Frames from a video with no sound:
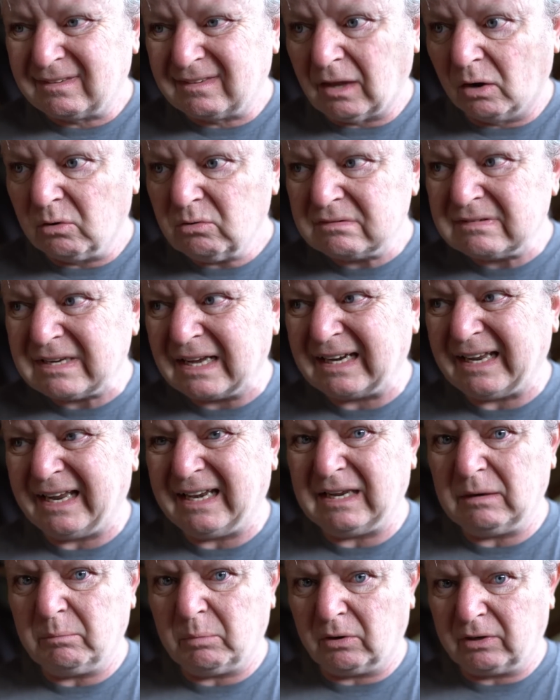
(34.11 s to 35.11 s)
Don't tell
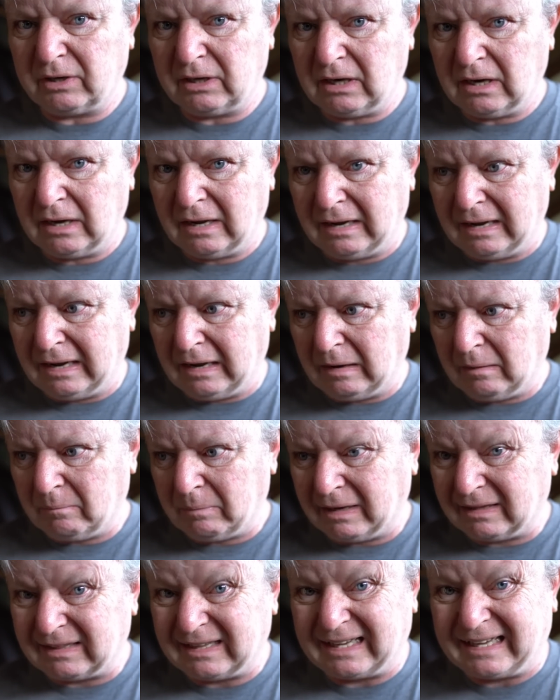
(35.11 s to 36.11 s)
anybody
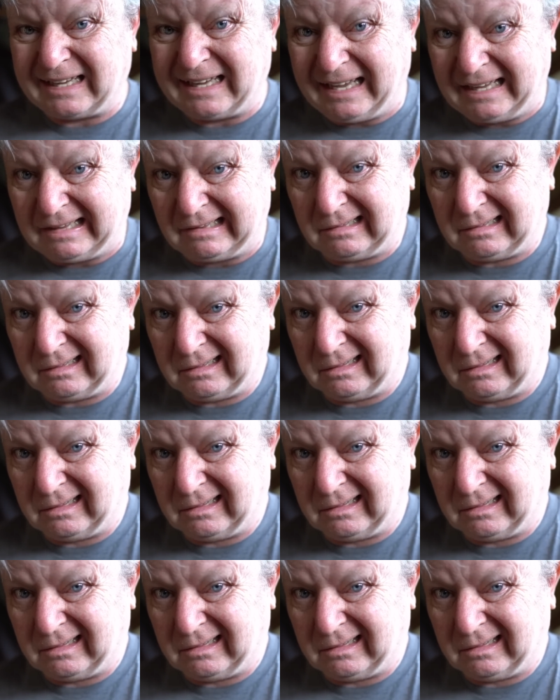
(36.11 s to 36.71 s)
about the kettle.